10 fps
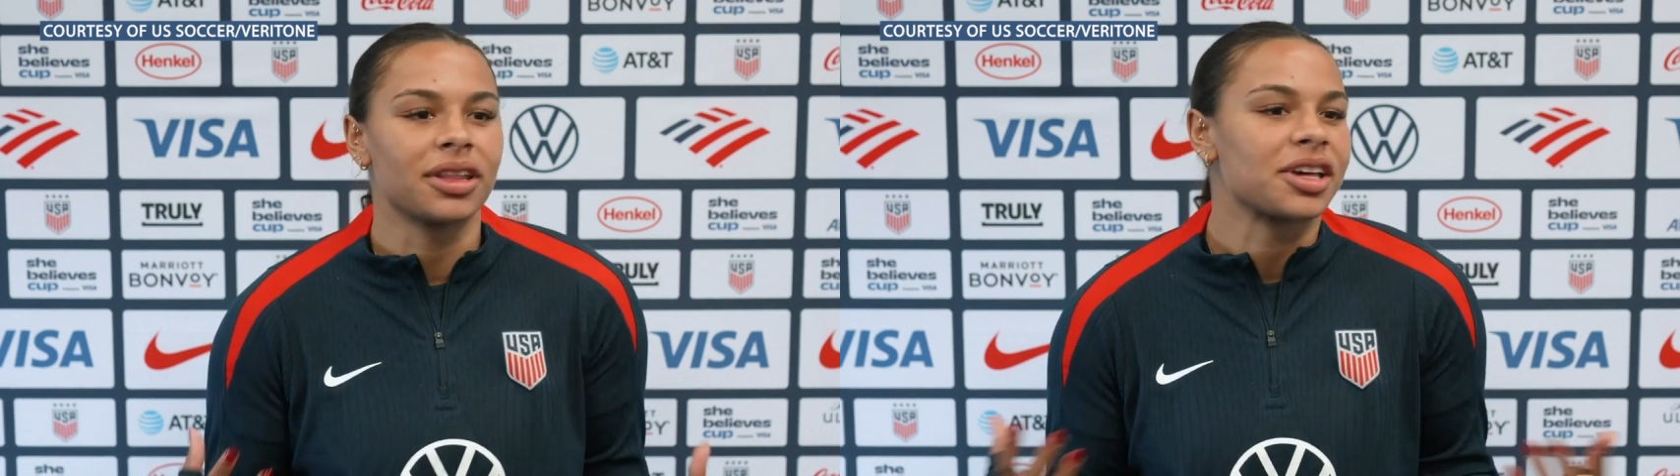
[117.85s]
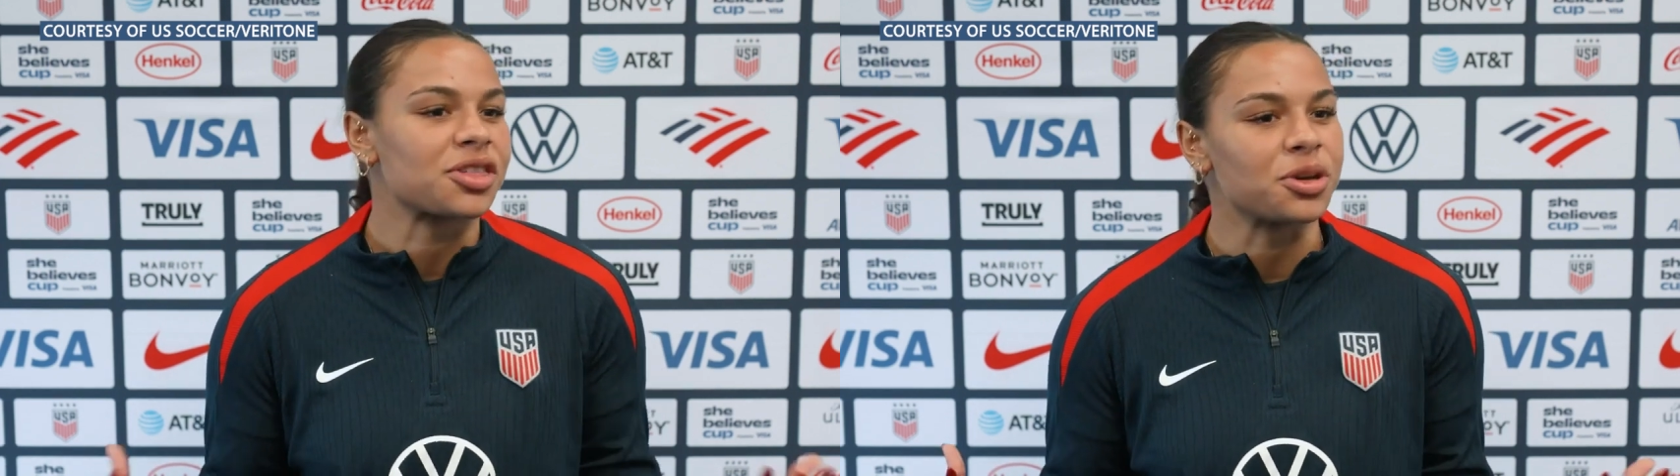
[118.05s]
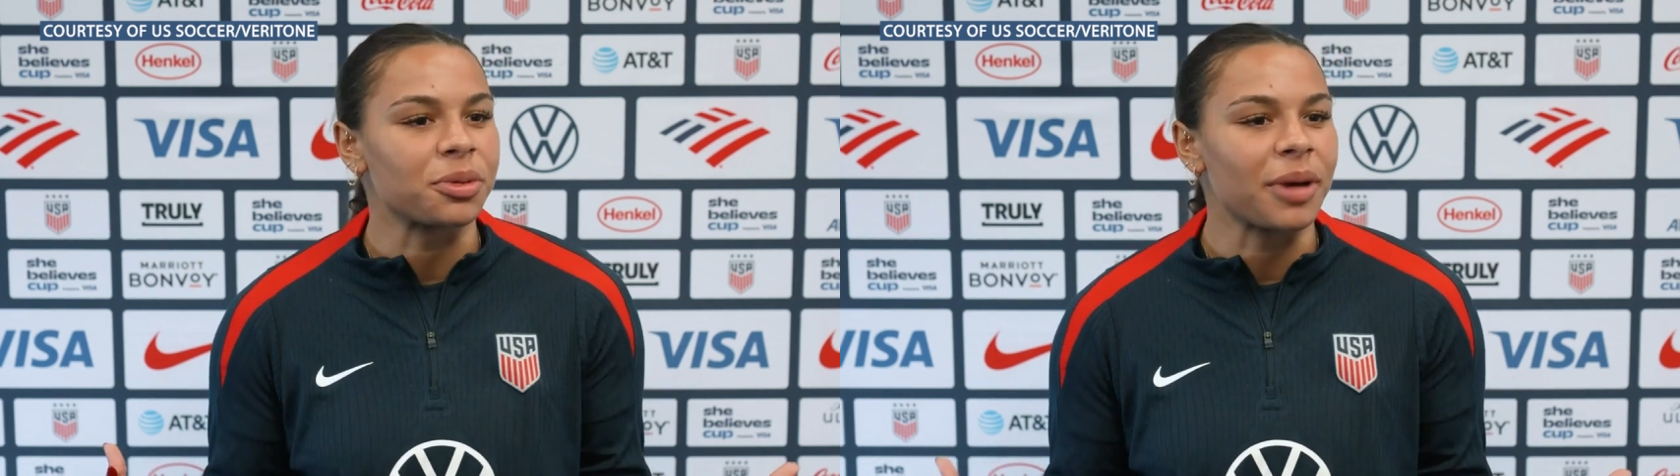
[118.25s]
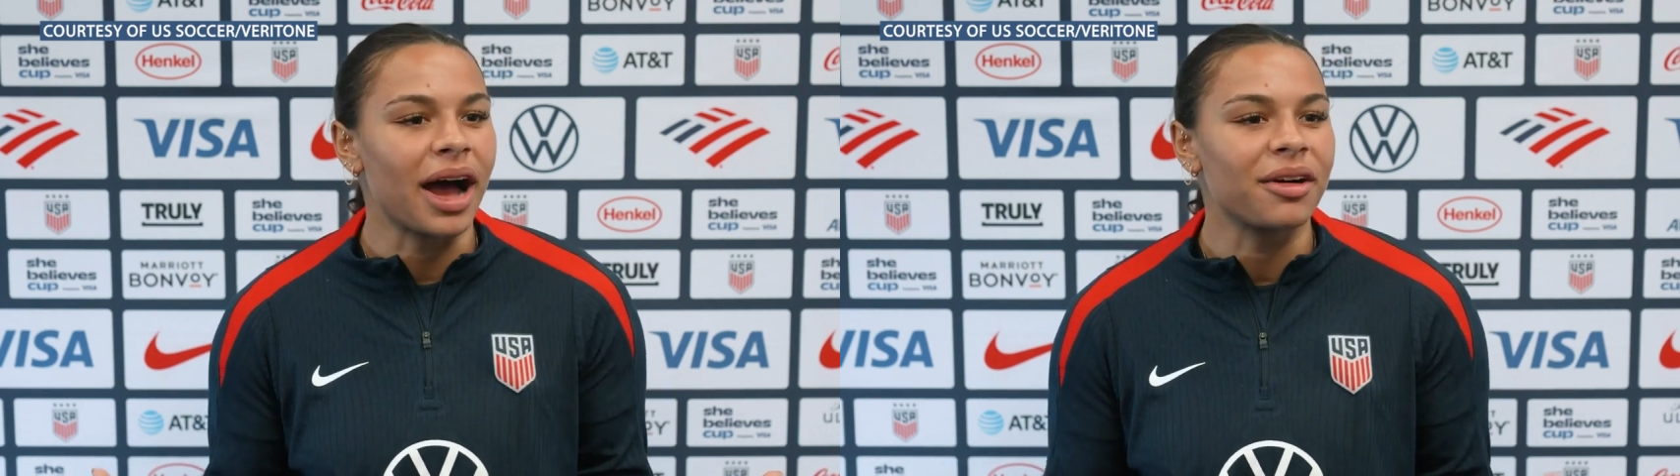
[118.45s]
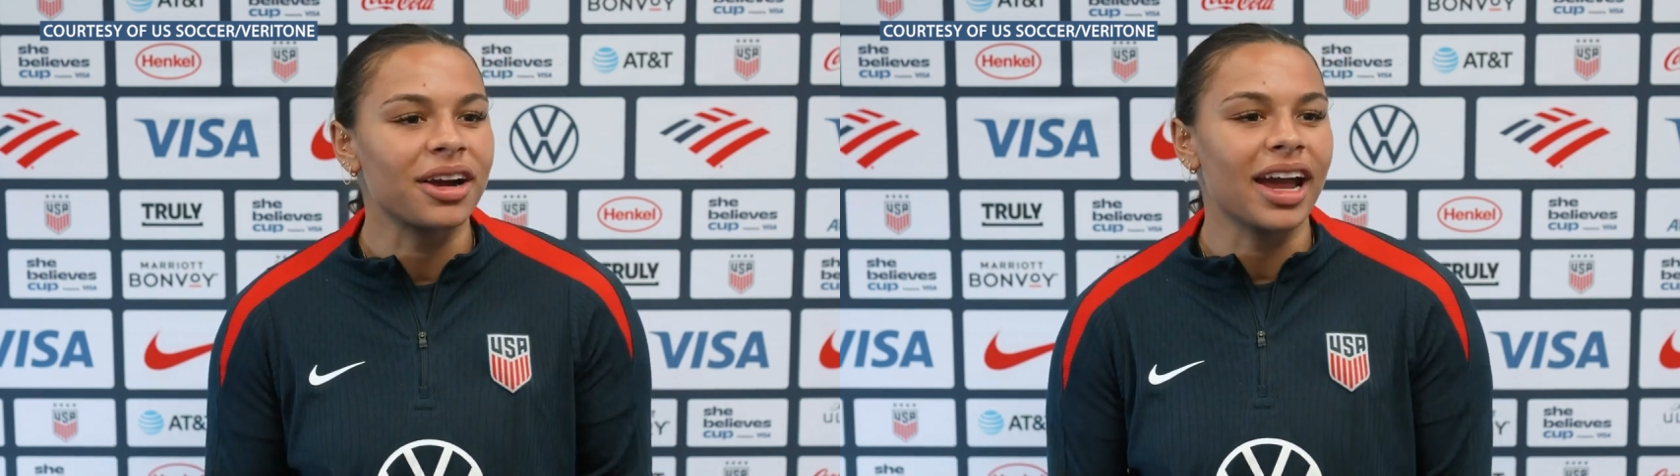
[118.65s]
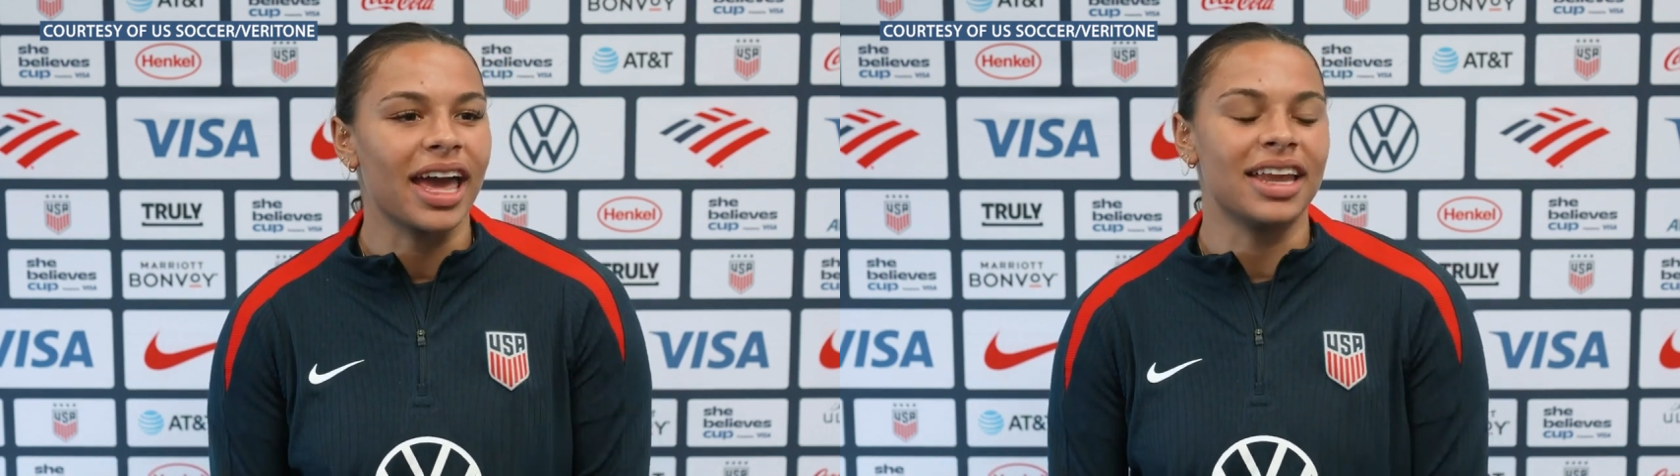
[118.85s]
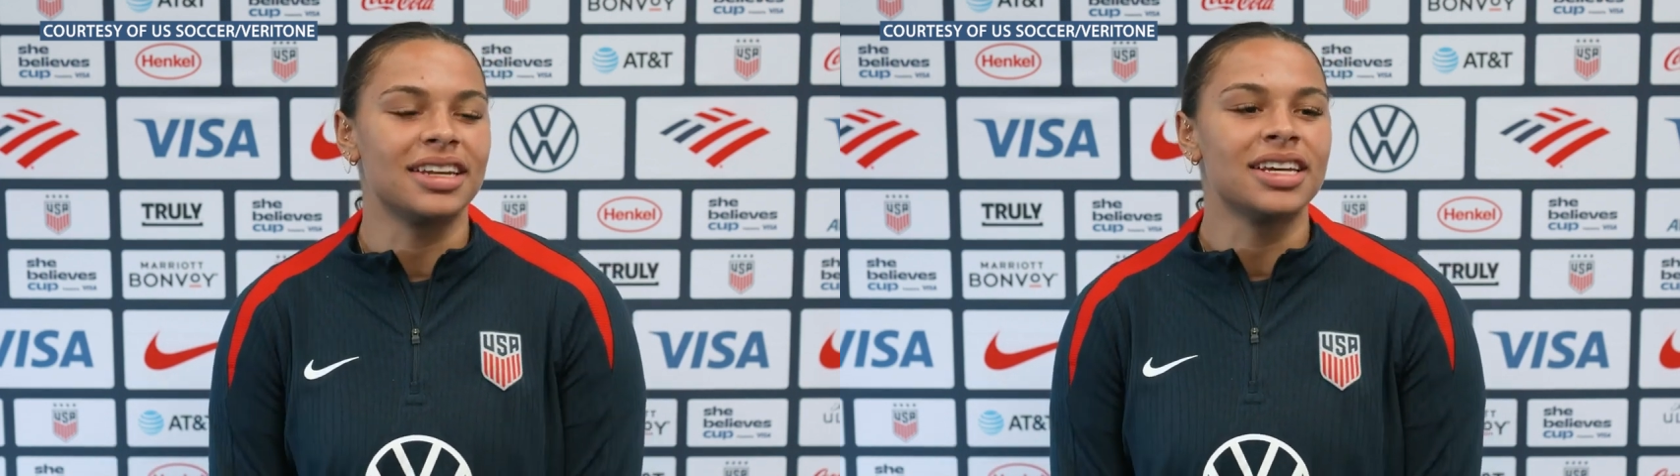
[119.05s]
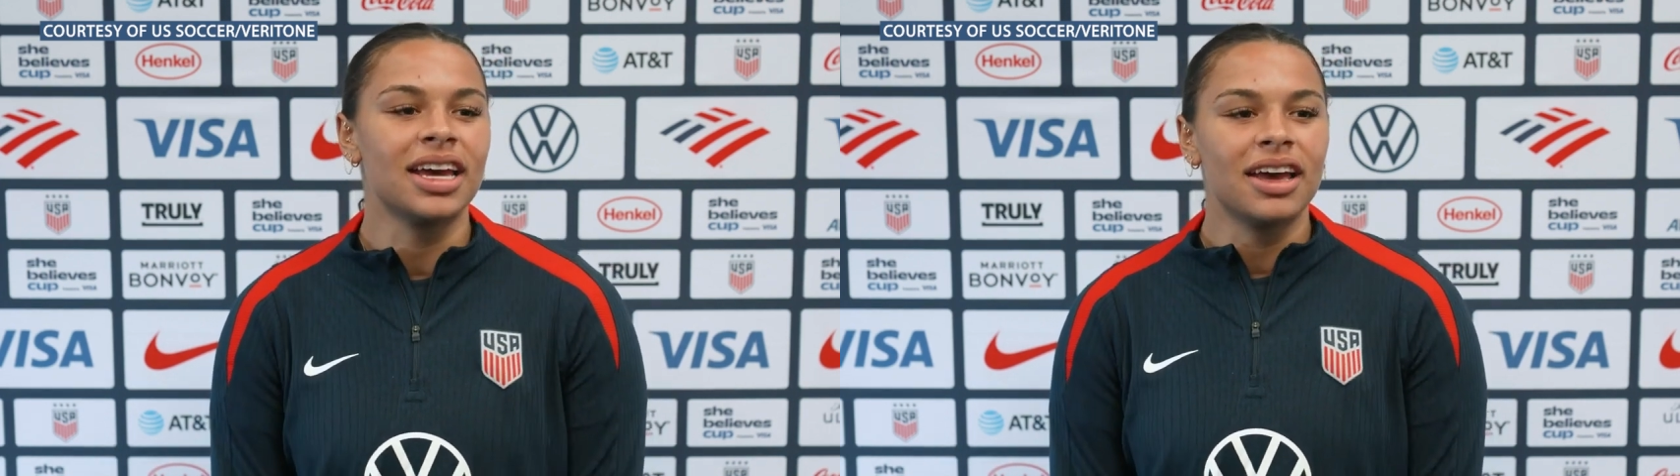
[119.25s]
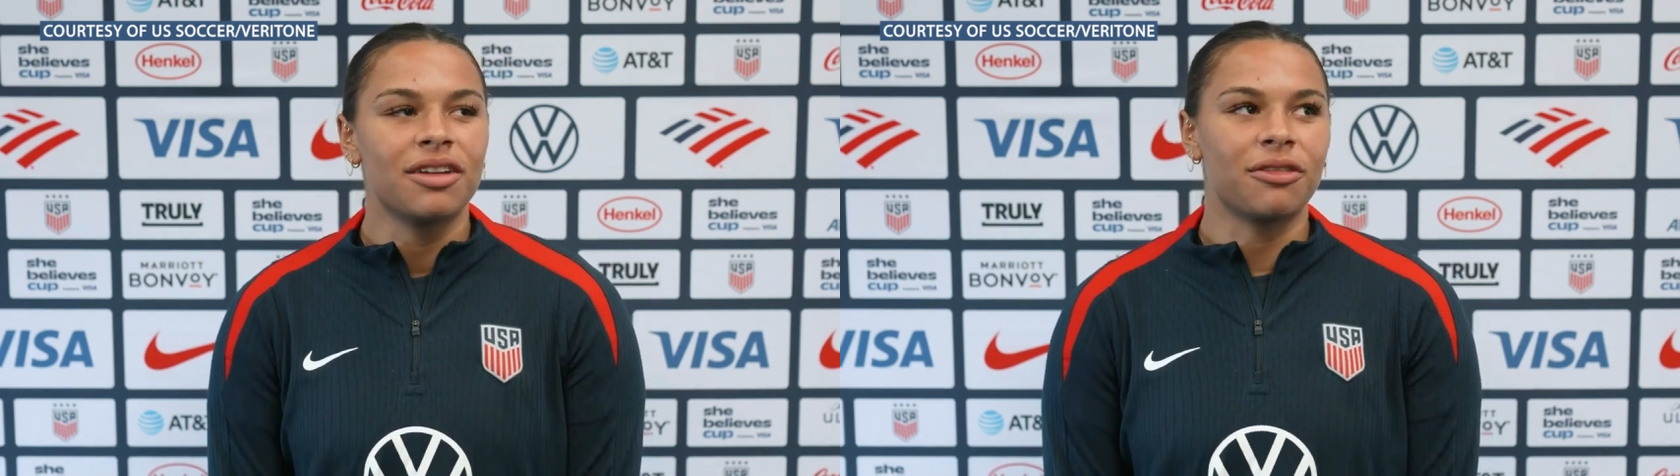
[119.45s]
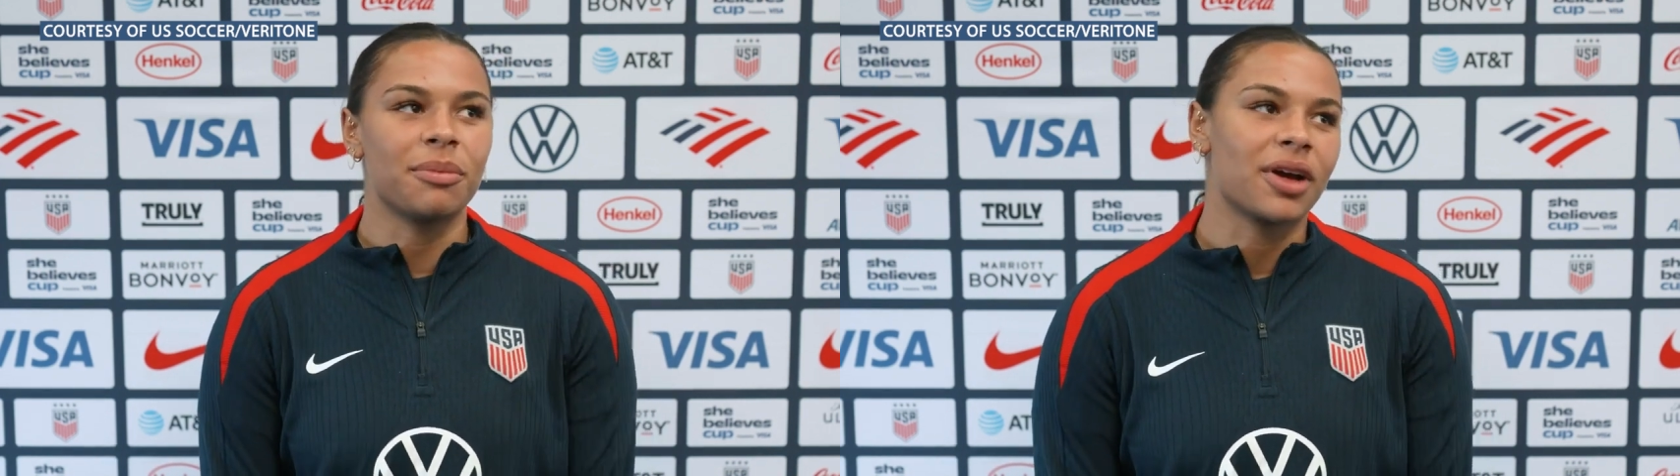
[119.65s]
like a superpower, and from